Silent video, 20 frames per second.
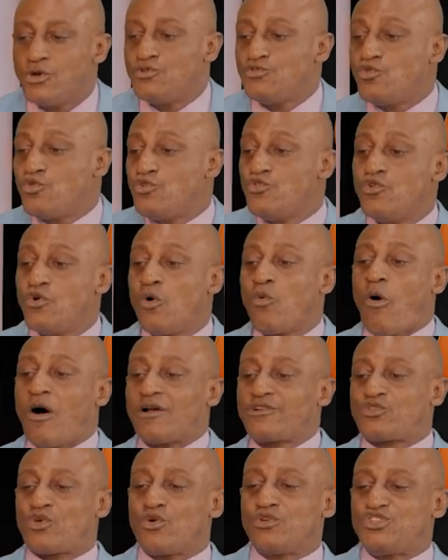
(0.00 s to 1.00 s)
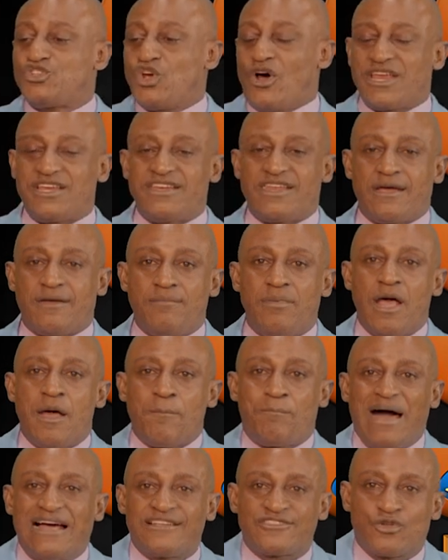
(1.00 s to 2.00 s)
Do you want to join them?"
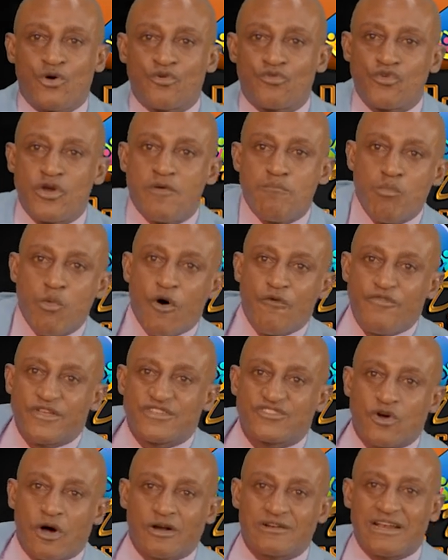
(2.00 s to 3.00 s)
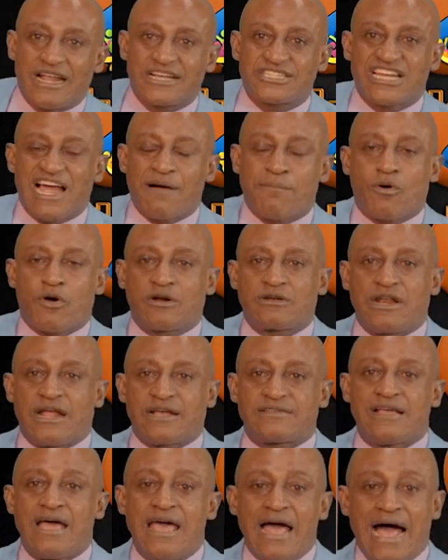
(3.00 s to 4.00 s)
Pastor removed his cutlass, sharp
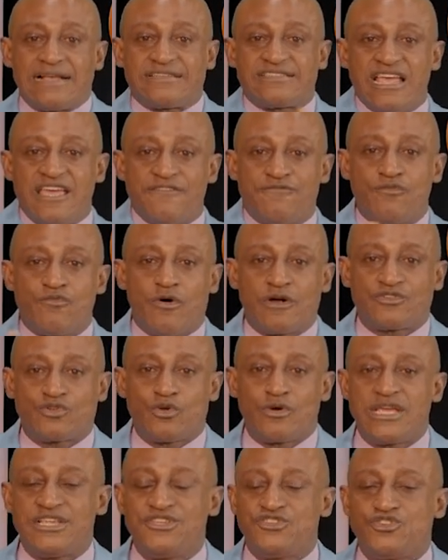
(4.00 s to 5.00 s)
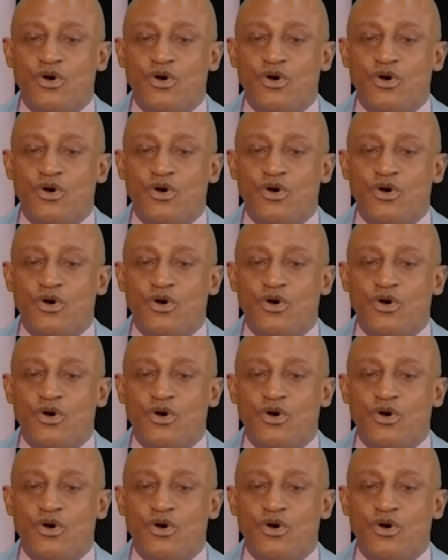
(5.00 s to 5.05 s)
cutlass, and said, "If you want to